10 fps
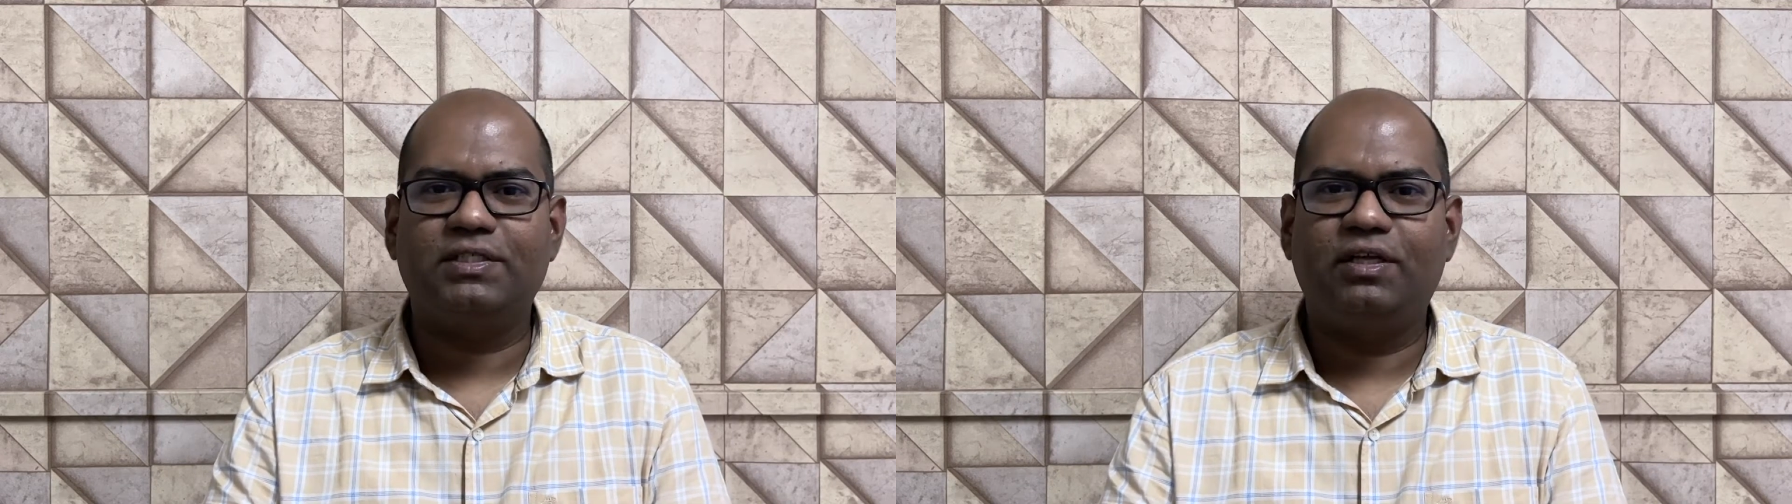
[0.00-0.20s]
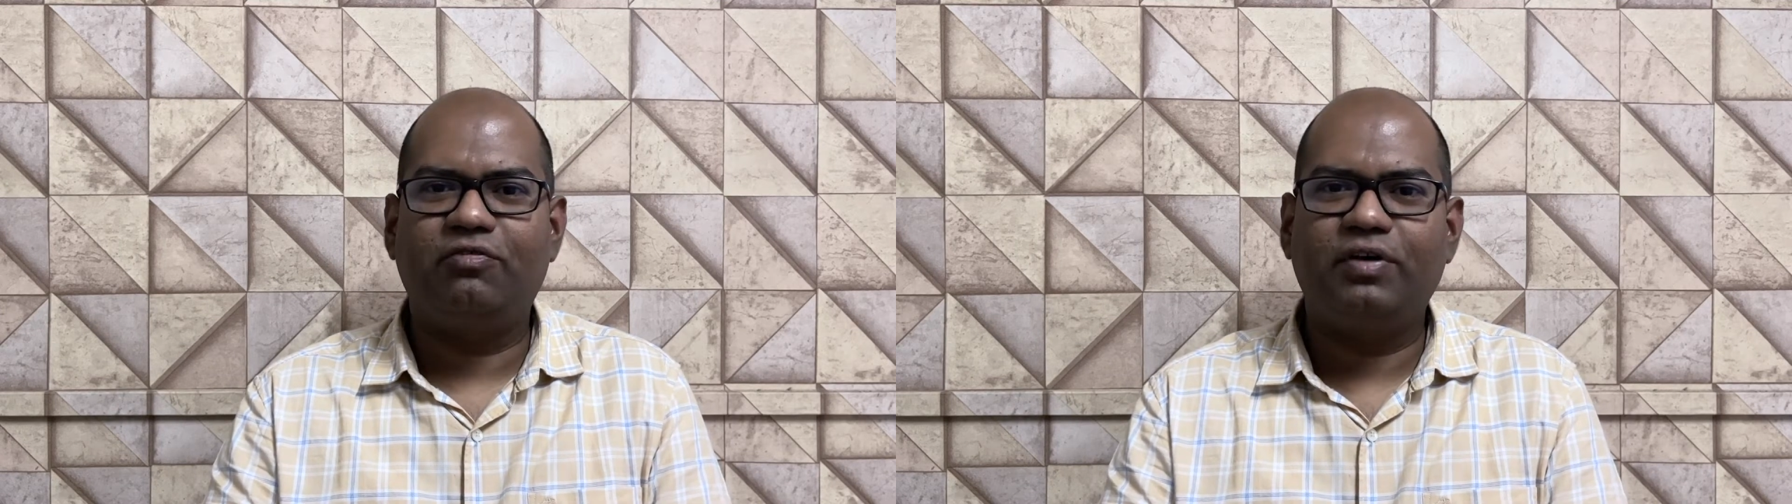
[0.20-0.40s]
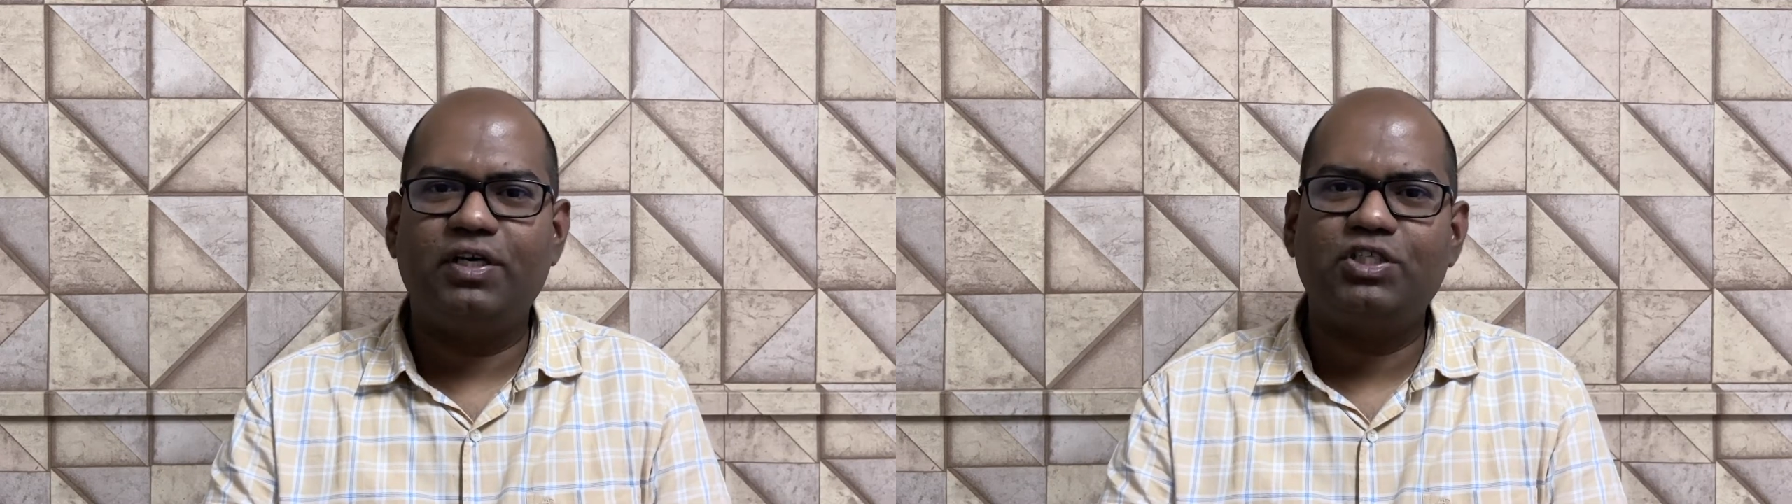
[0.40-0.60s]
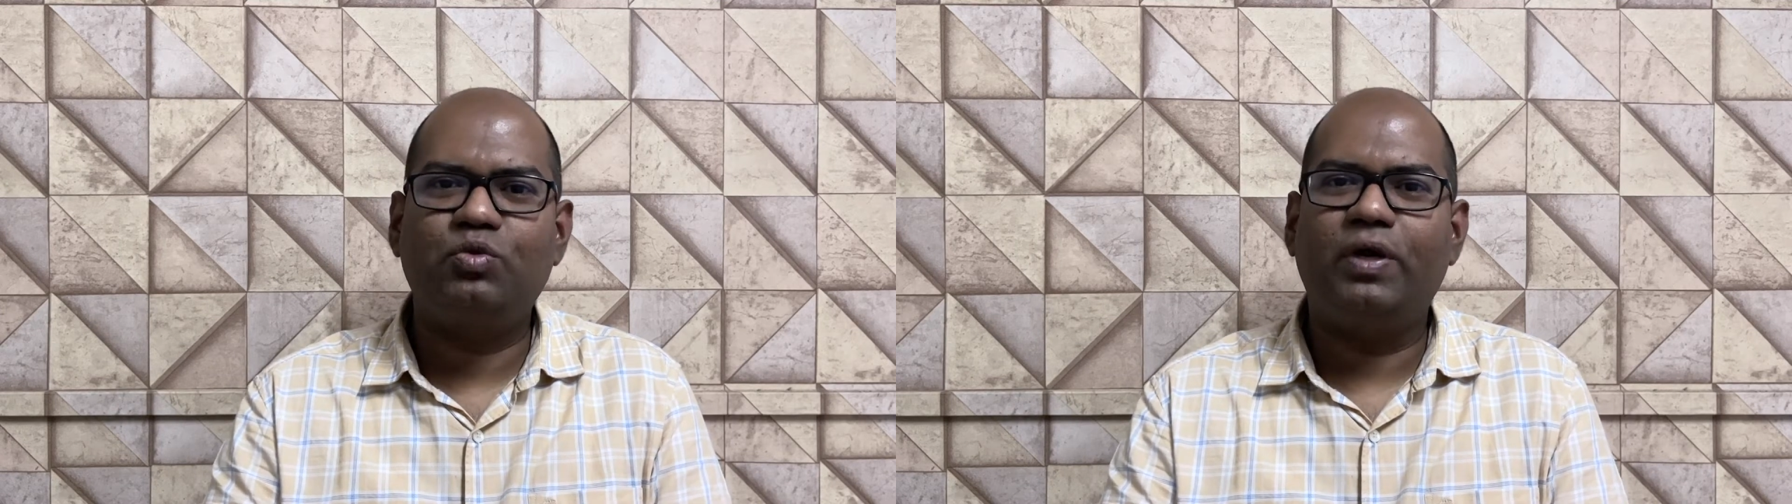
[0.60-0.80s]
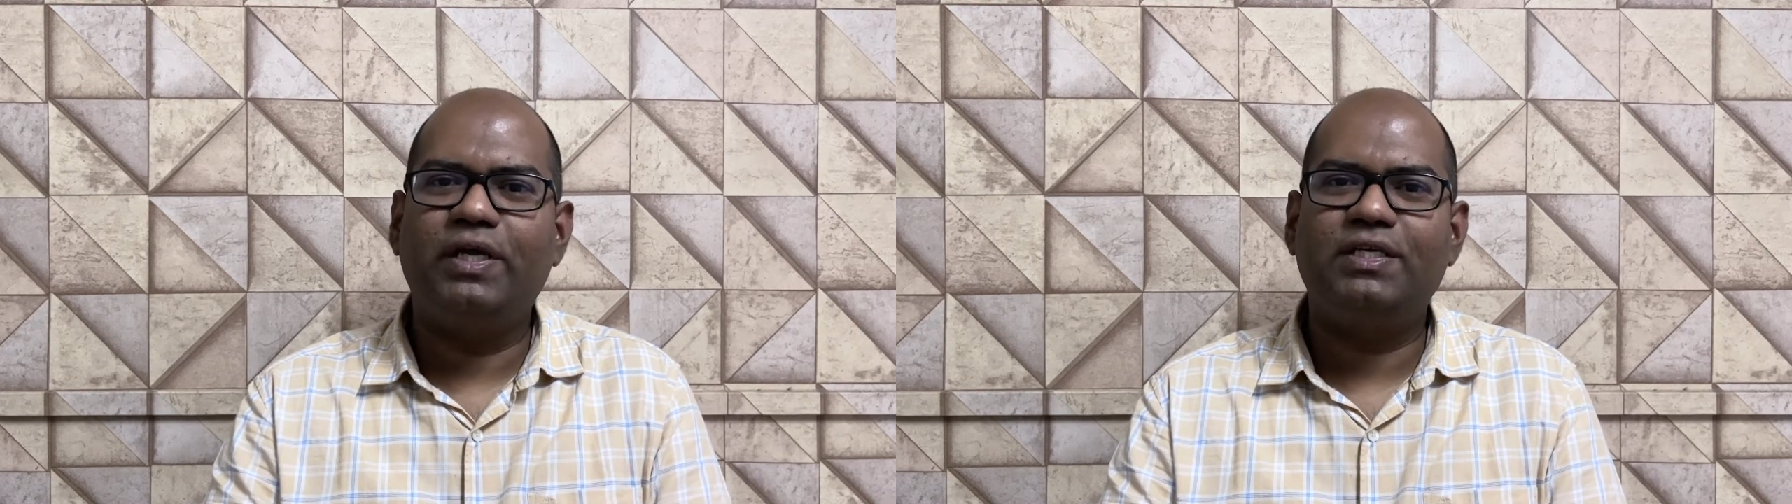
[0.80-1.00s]
The first
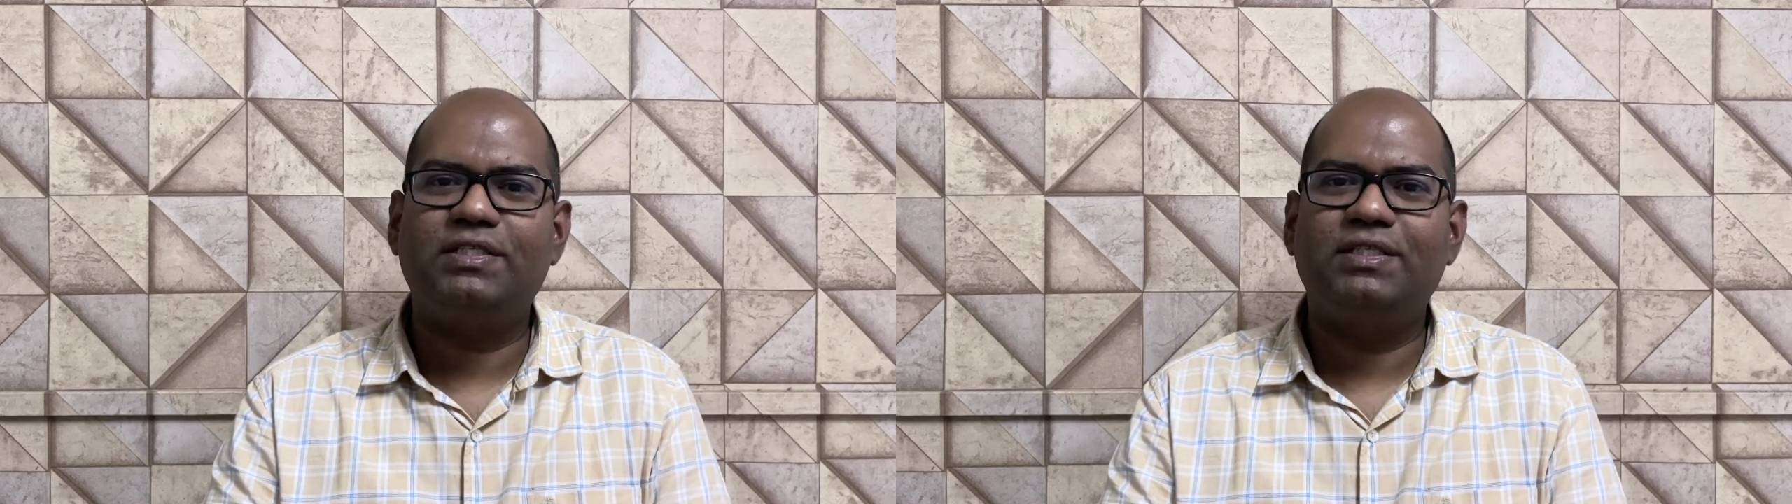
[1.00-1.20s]
one is